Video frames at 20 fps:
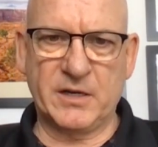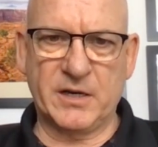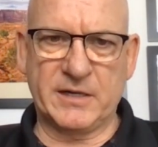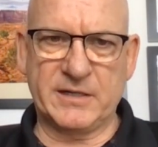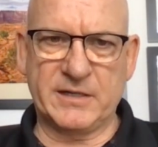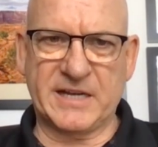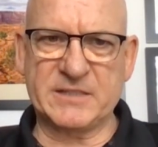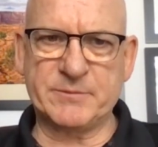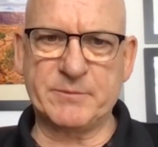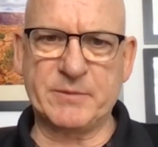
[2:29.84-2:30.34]

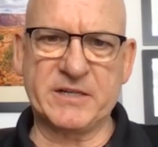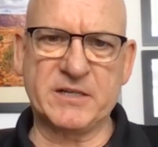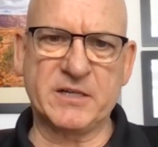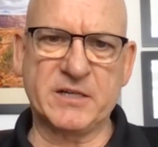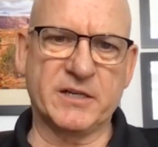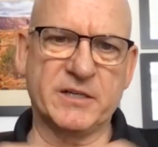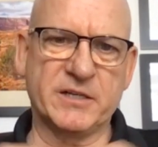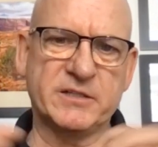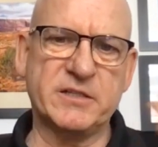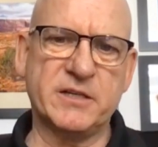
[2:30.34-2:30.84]
and that's
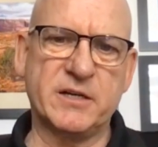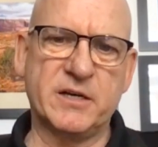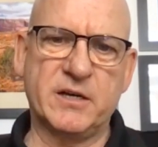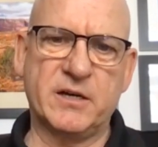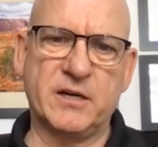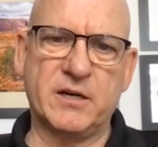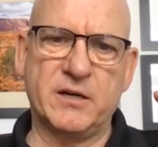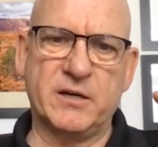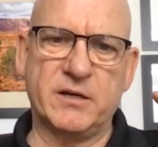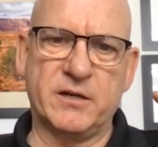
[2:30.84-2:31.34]
because
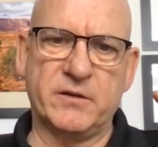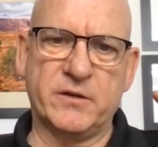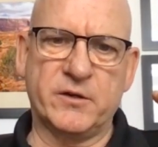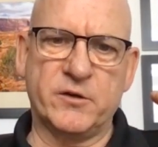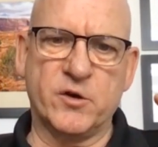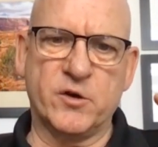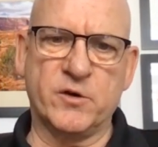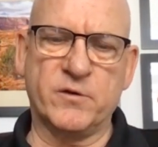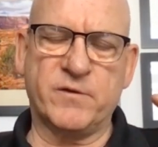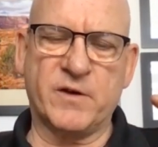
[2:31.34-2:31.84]
the
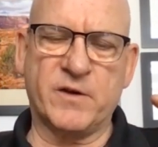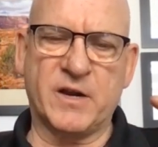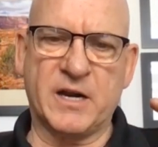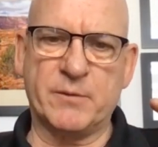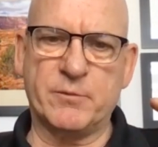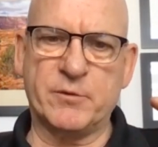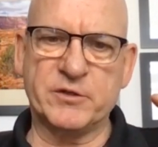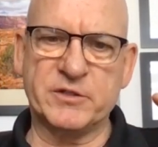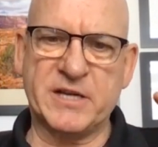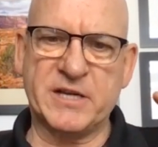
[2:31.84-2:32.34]
nerve
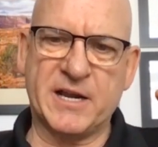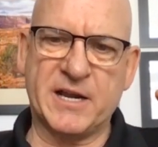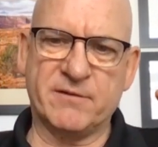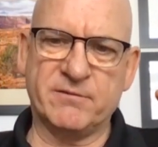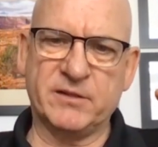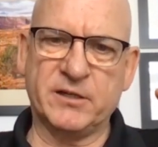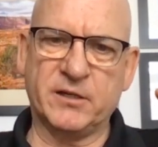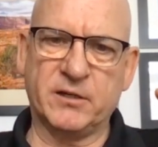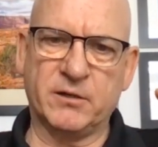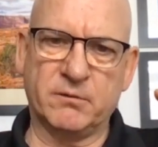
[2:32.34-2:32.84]
fibers have
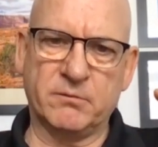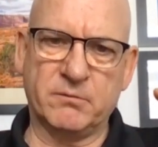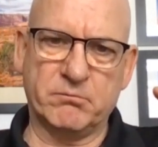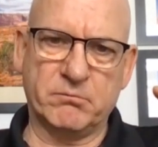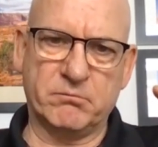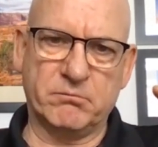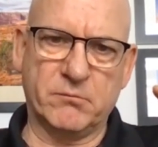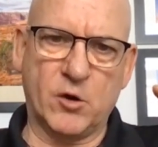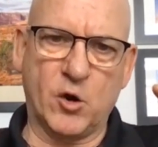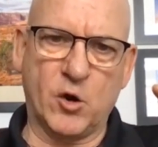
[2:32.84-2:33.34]
little
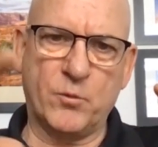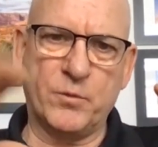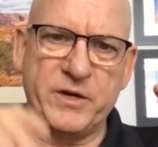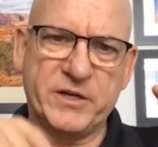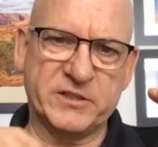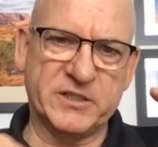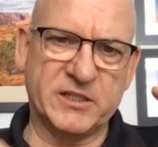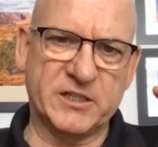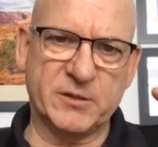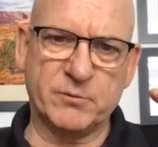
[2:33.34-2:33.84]

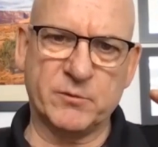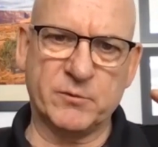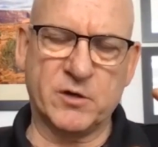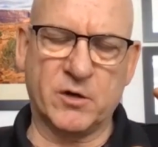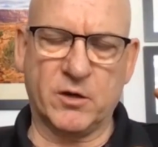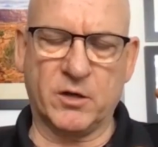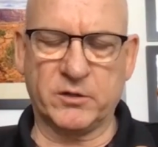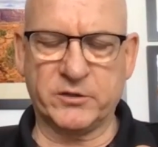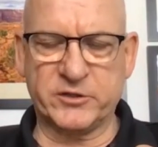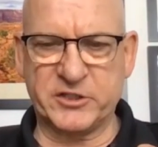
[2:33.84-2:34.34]
openings in them
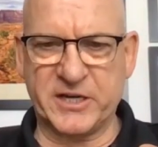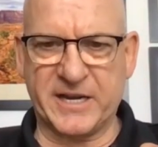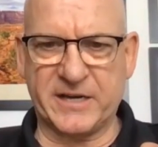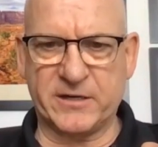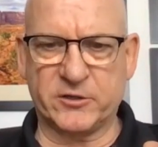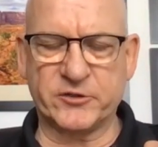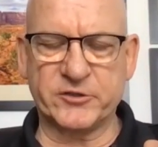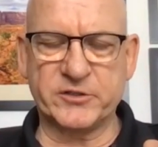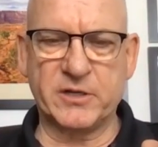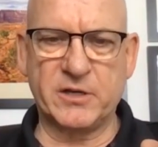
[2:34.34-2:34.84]
called
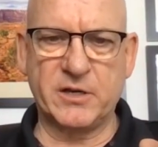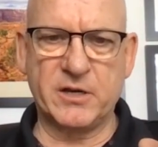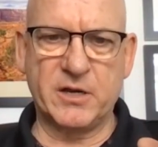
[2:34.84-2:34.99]
channels